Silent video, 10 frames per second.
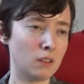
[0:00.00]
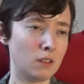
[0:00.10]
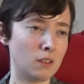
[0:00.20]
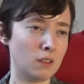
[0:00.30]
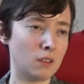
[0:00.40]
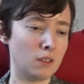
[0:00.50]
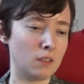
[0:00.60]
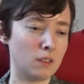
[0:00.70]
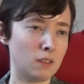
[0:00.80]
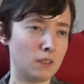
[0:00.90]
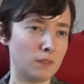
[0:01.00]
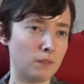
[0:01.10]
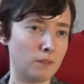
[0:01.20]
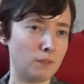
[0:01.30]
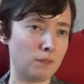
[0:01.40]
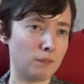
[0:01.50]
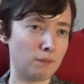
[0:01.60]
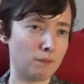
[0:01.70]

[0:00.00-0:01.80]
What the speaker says: [no speech]